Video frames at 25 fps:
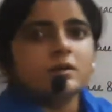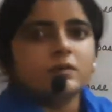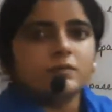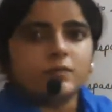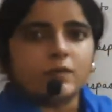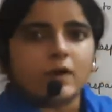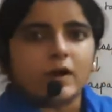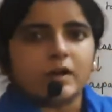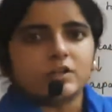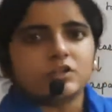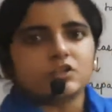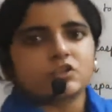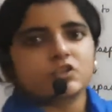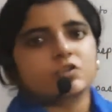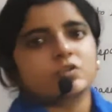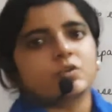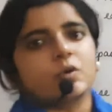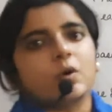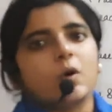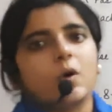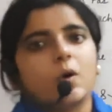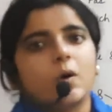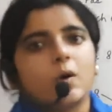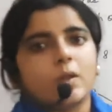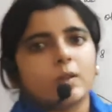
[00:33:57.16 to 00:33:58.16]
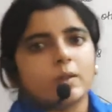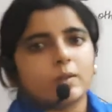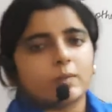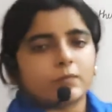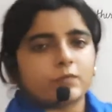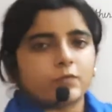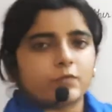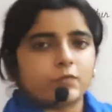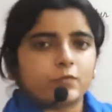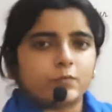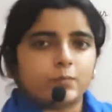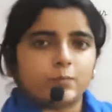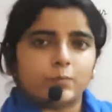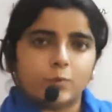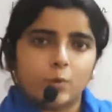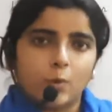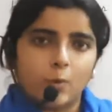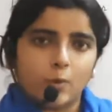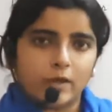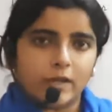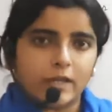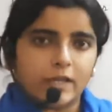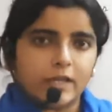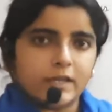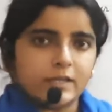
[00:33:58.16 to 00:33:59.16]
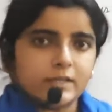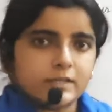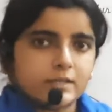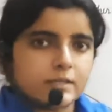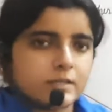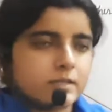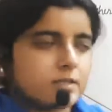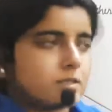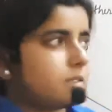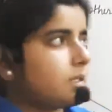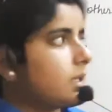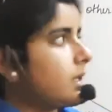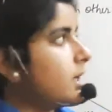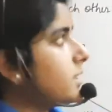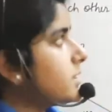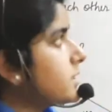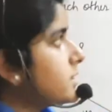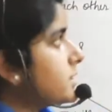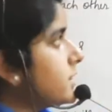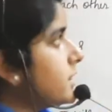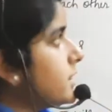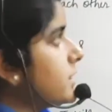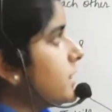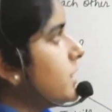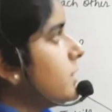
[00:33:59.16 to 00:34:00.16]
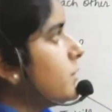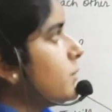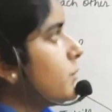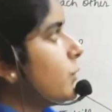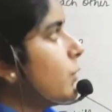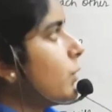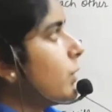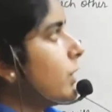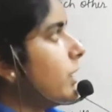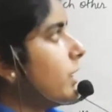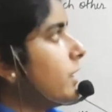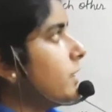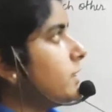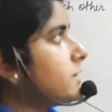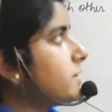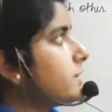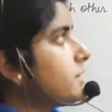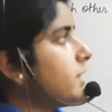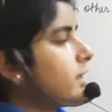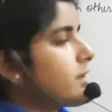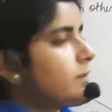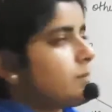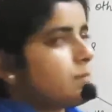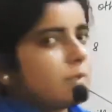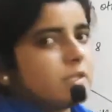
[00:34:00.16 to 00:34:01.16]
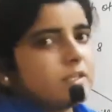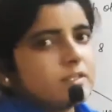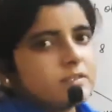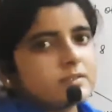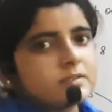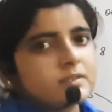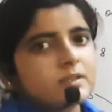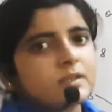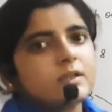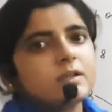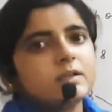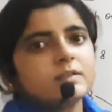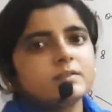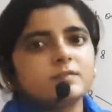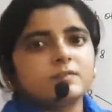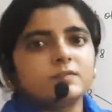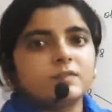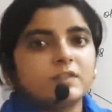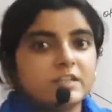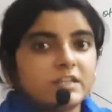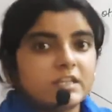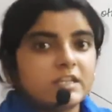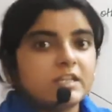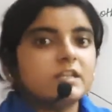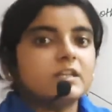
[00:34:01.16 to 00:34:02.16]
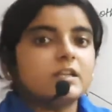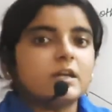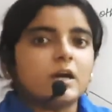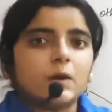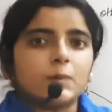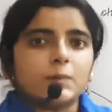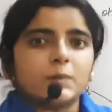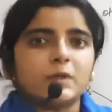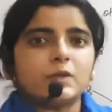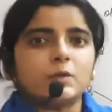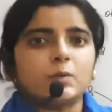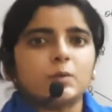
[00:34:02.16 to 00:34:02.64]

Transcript: function of protease. They are serine protease. That means serine amino